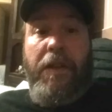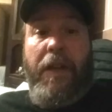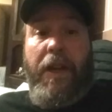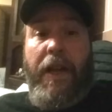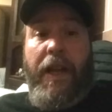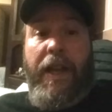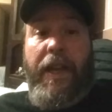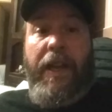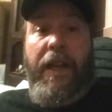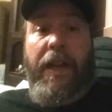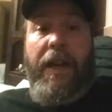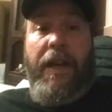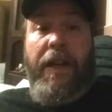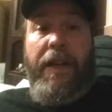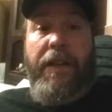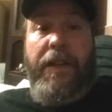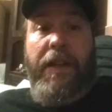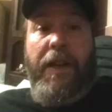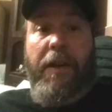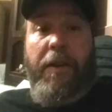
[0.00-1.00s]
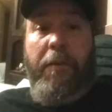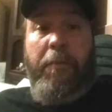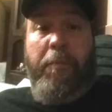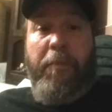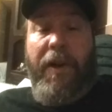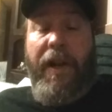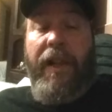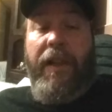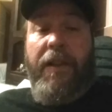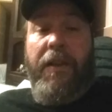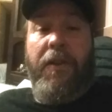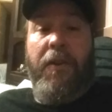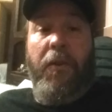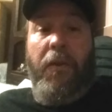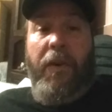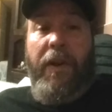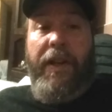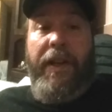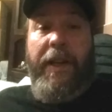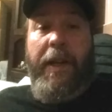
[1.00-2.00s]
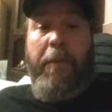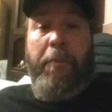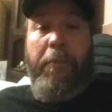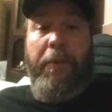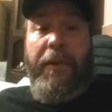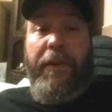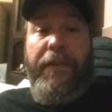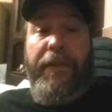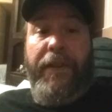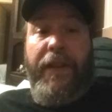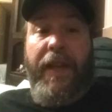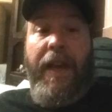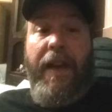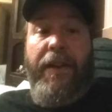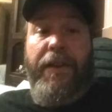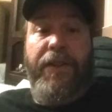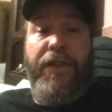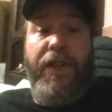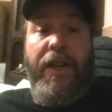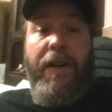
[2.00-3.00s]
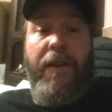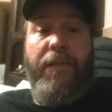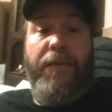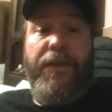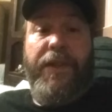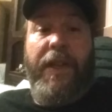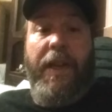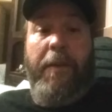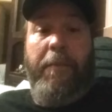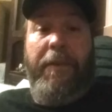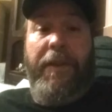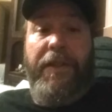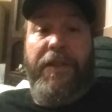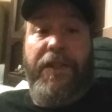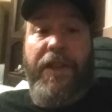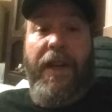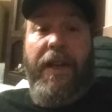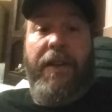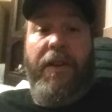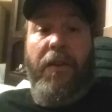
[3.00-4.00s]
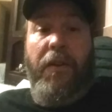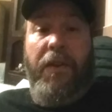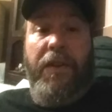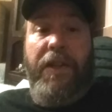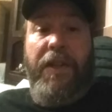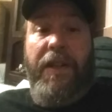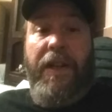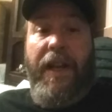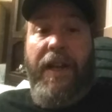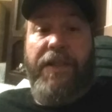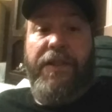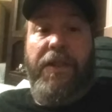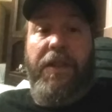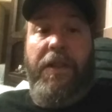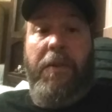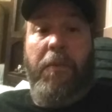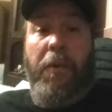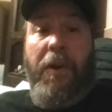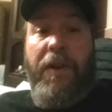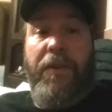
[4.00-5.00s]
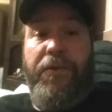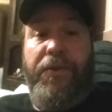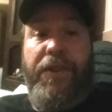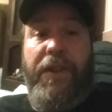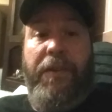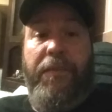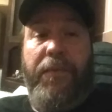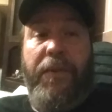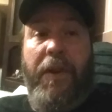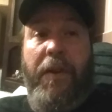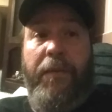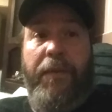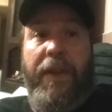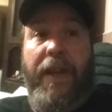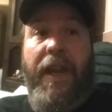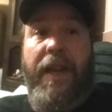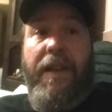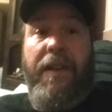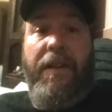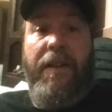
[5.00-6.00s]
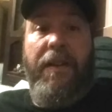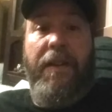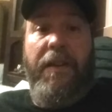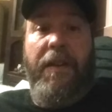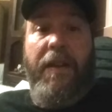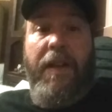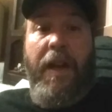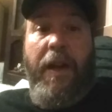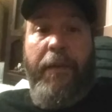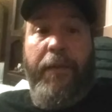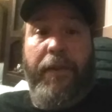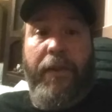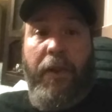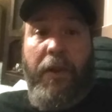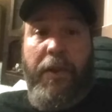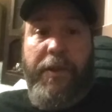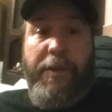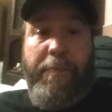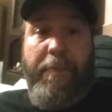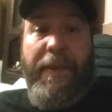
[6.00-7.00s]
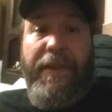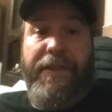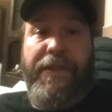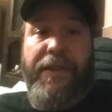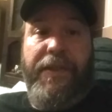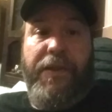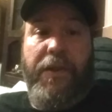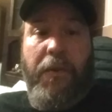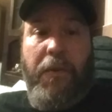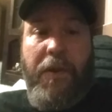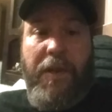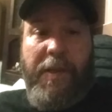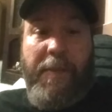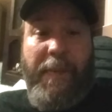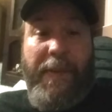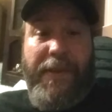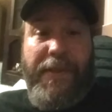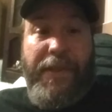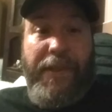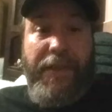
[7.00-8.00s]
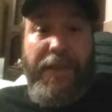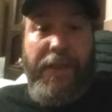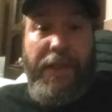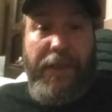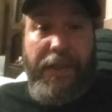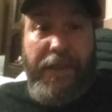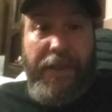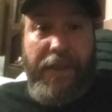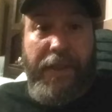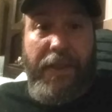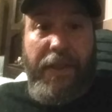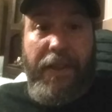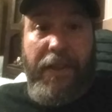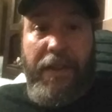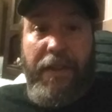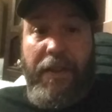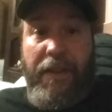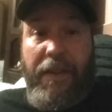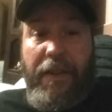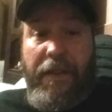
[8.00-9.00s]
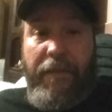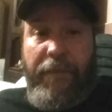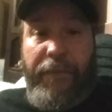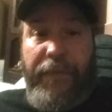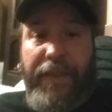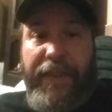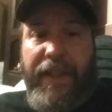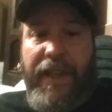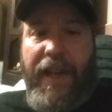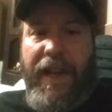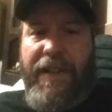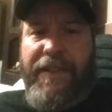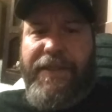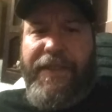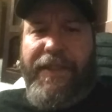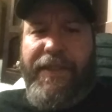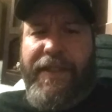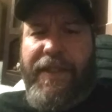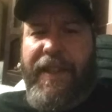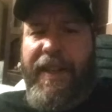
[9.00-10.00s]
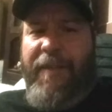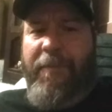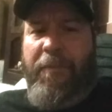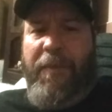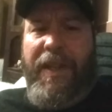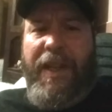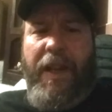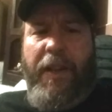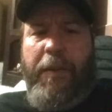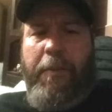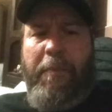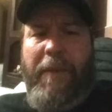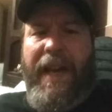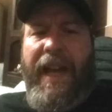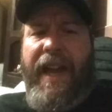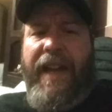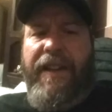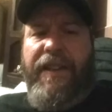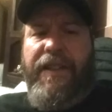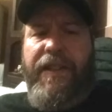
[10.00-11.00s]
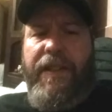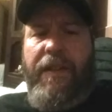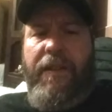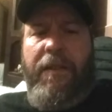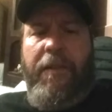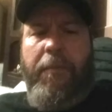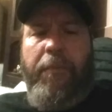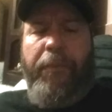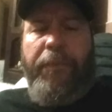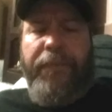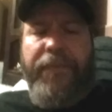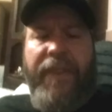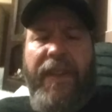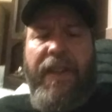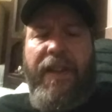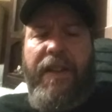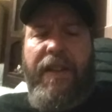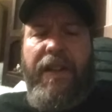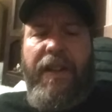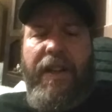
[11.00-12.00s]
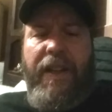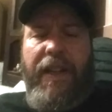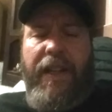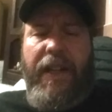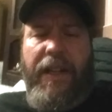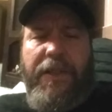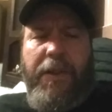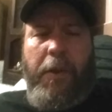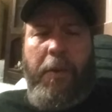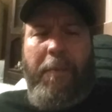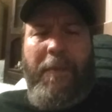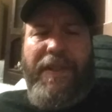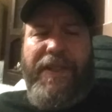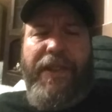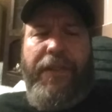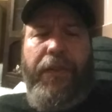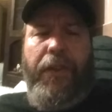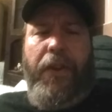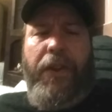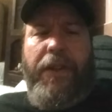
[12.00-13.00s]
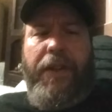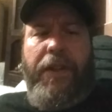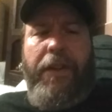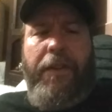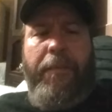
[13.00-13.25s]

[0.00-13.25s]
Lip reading: And probably you're going to end up with the county sheriffs coming and checking on you and asking you why you're standing in front of a gate of a closed business on Christmas. And the guy's just giving me nothing but attitude. And I told him, I said, look.